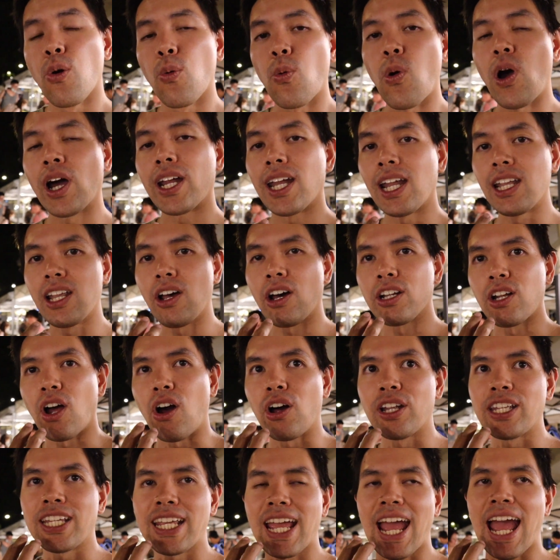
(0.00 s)
quite a lot
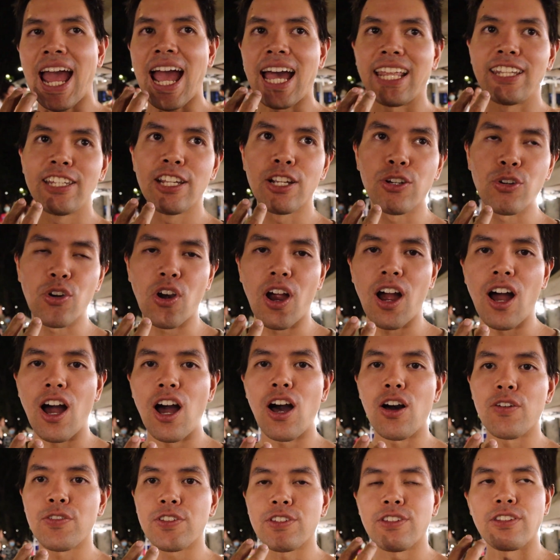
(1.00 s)
on the
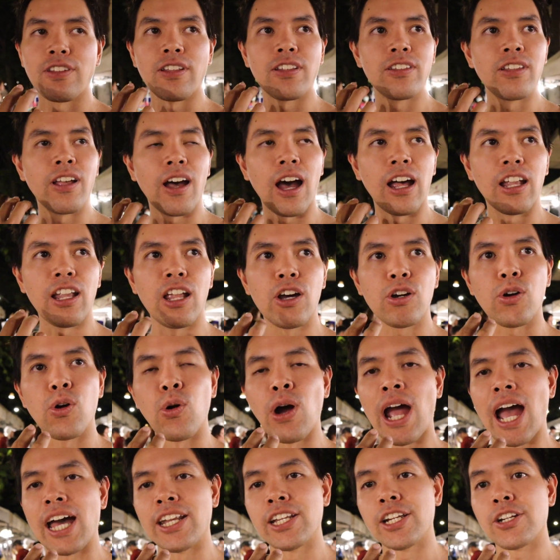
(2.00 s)
handicrafts,
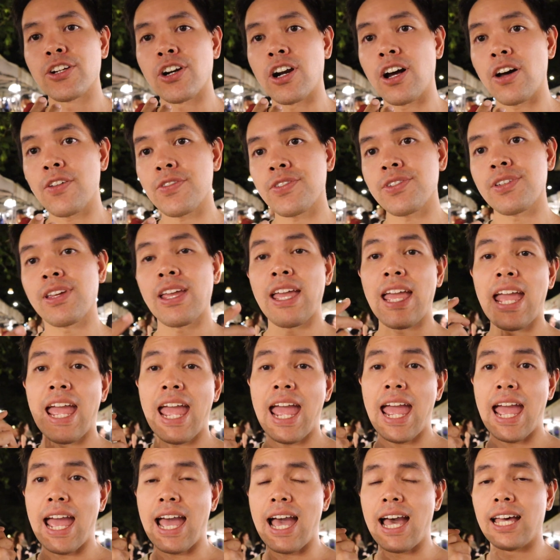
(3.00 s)
local handicrafts,
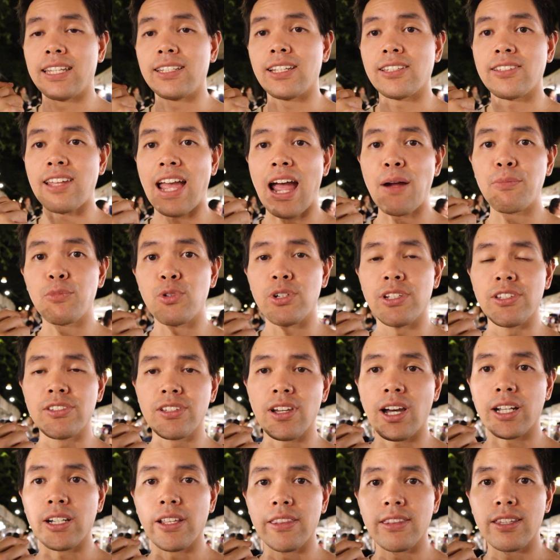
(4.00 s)
and the Tamarind
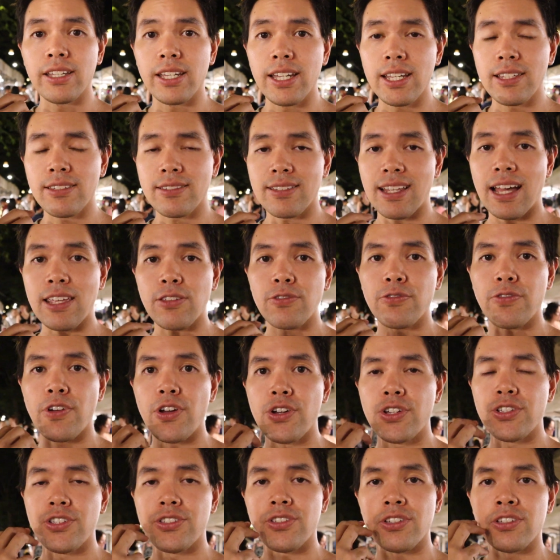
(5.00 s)
side of things, that
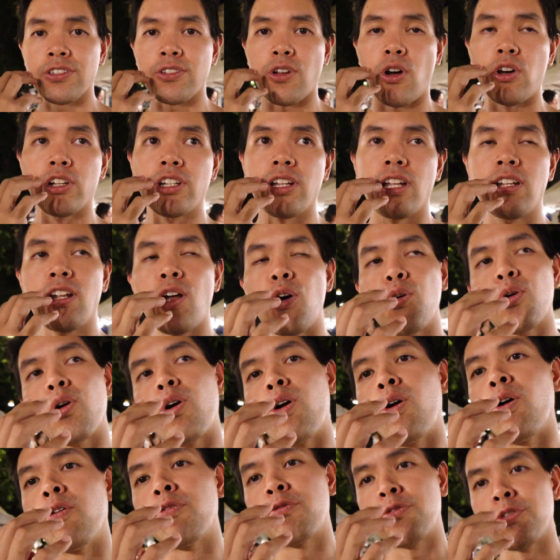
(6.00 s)
focuses on the
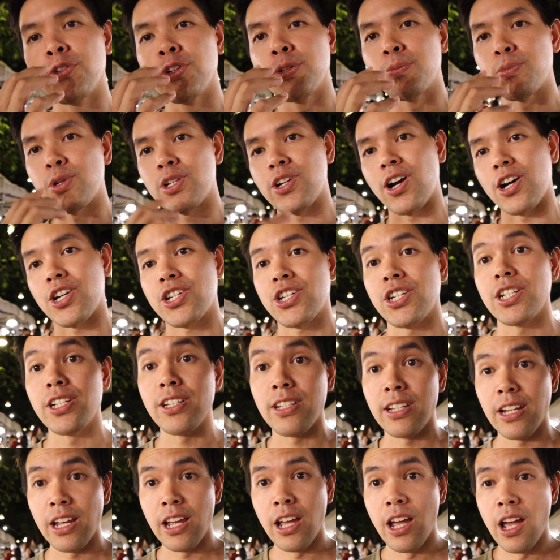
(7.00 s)
local food
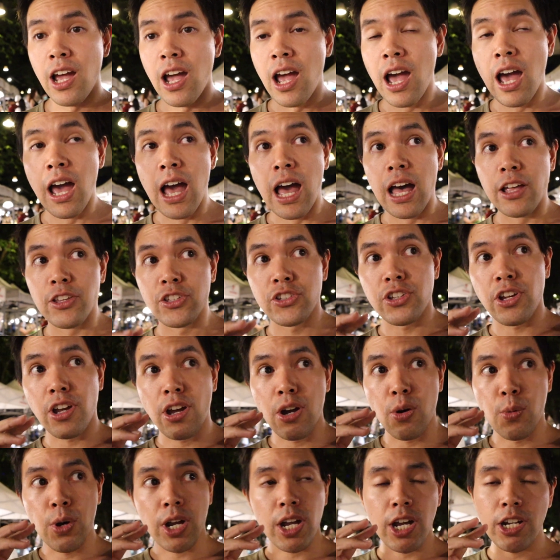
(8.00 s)
production.
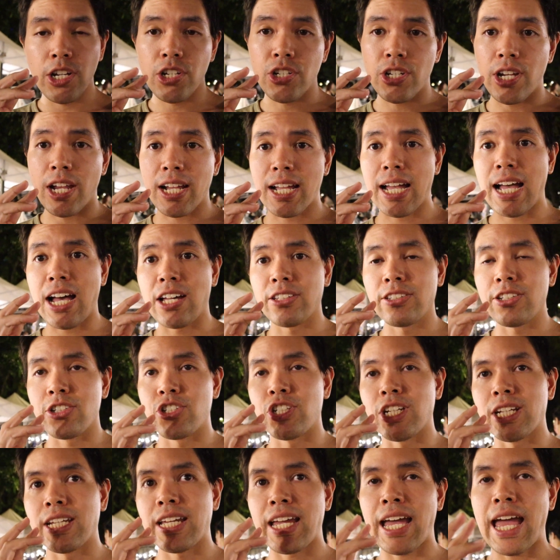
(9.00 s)
So we're going to check out the
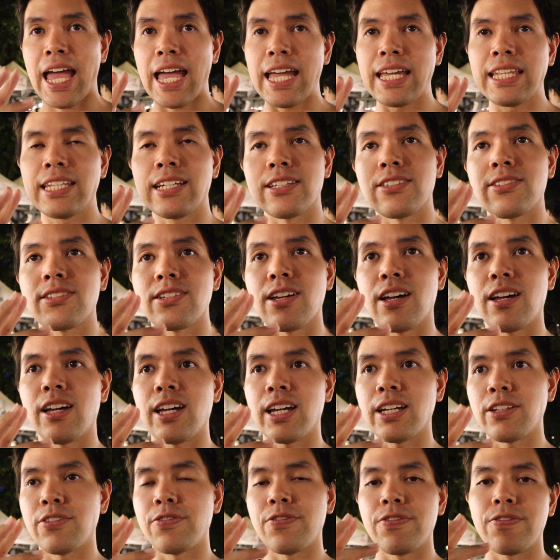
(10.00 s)
Cicada
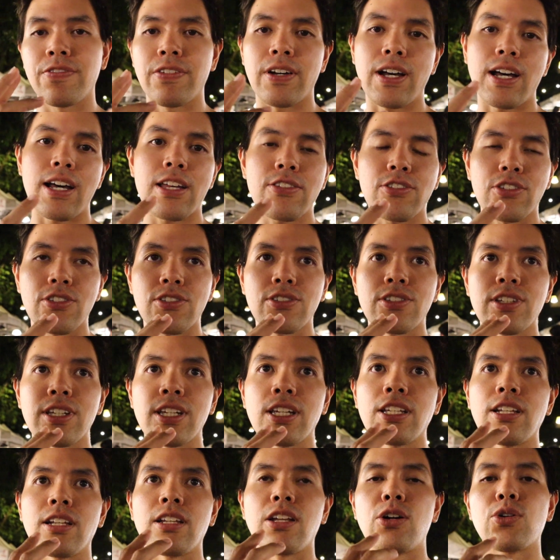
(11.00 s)
side first to
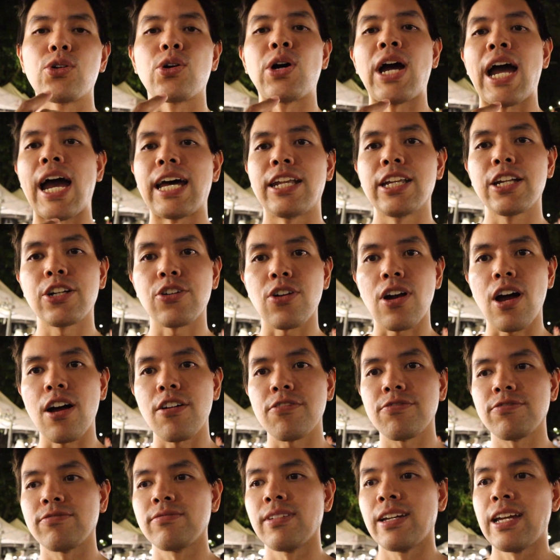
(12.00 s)
see the local
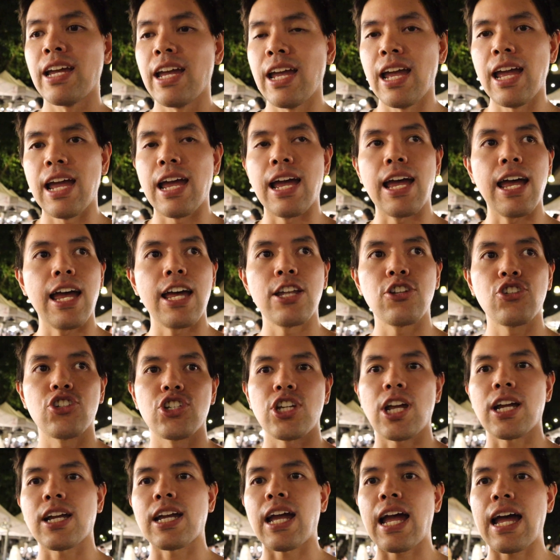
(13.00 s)
handicraft and
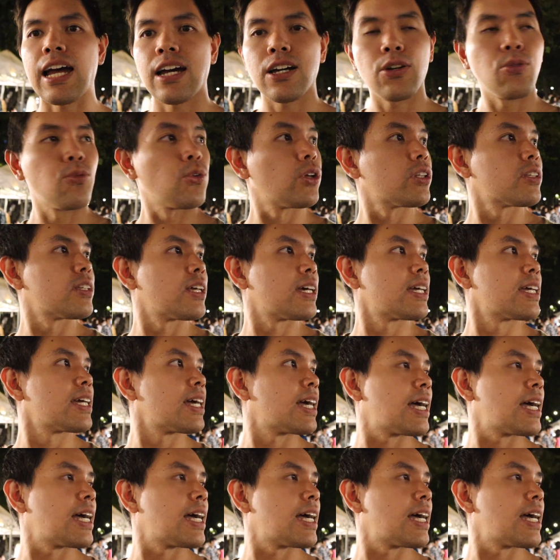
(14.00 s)
check out what they